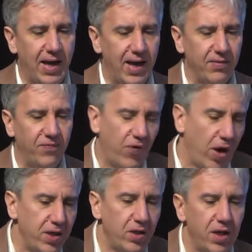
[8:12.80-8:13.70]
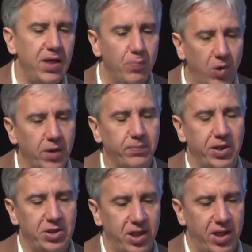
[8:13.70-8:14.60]
And finally, blood
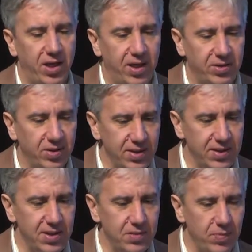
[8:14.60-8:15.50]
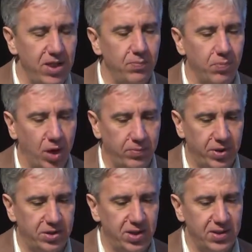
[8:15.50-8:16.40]
pressure. So this is mean blood
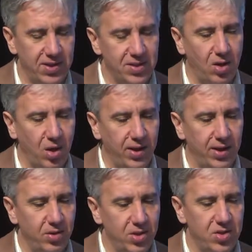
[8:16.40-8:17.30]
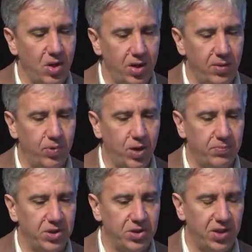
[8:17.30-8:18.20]
pressure, systolic and diastolic
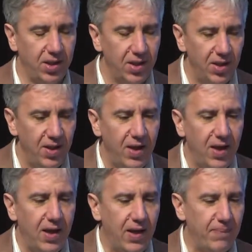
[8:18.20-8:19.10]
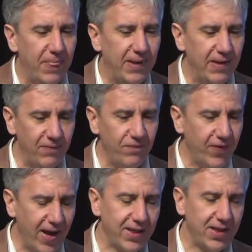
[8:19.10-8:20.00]
blood pressure. In
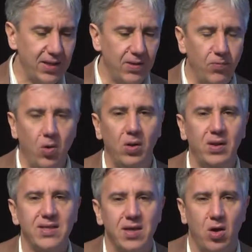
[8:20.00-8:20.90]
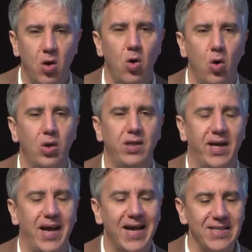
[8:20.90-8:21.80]
fact, in the world as a whole,
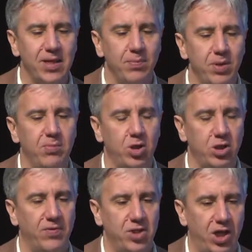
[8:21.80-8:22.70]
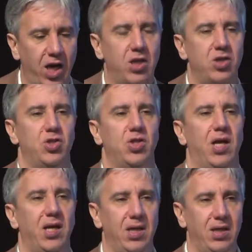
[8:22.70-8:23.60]
there hasn't been much of a change
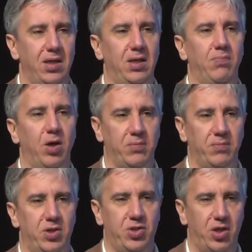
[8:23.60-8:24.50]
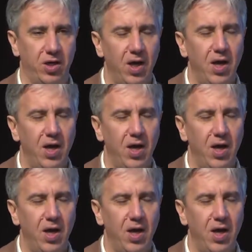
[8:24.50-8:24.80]
in blood pressure.